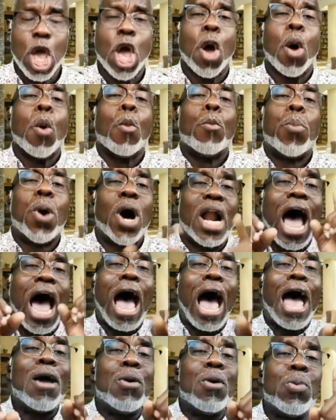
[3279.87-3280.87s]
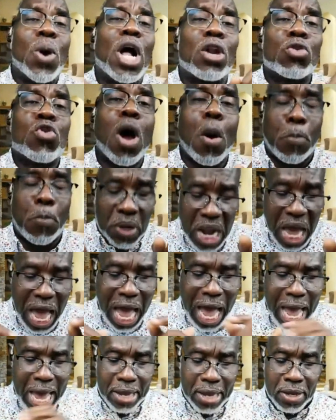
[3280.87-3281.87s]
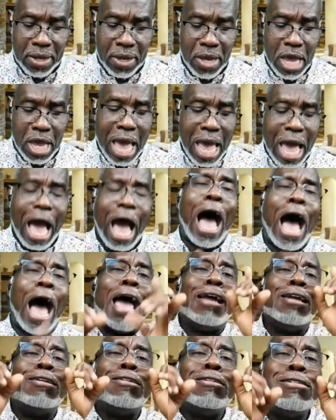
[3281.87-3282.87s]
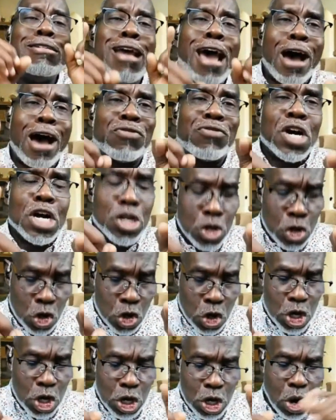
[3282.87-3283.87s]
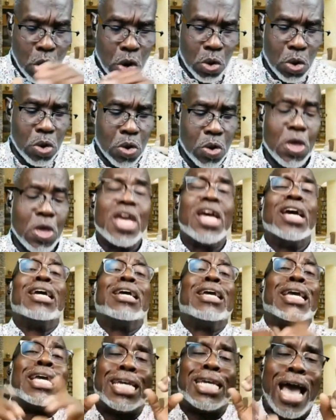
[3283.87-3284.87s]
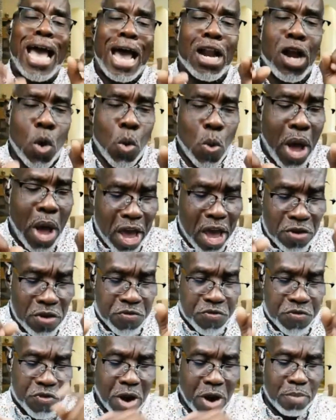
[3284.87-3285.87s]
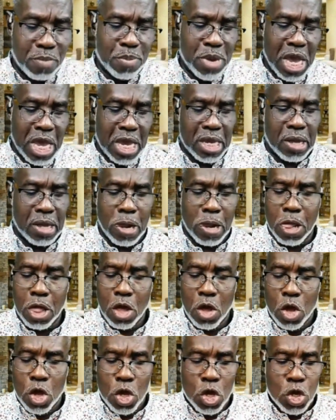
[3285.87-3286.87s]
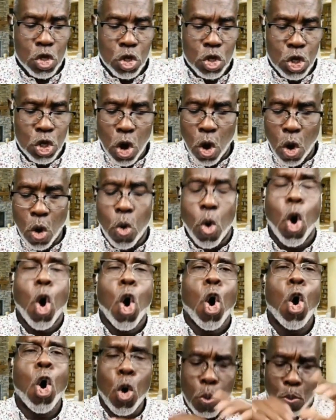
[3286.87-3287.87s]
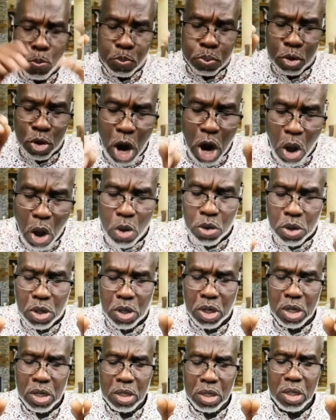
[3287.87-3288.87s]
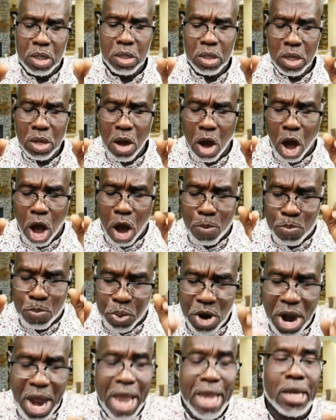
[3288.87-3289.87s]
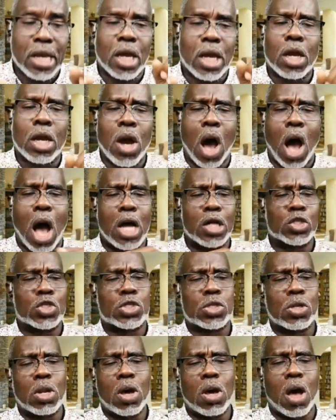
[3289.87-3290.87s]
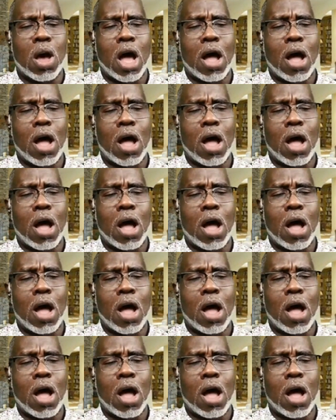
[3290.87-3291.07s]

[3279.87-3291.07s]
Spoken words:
But I will reply, I never knew you. Get away from me, you who broke or break God's law.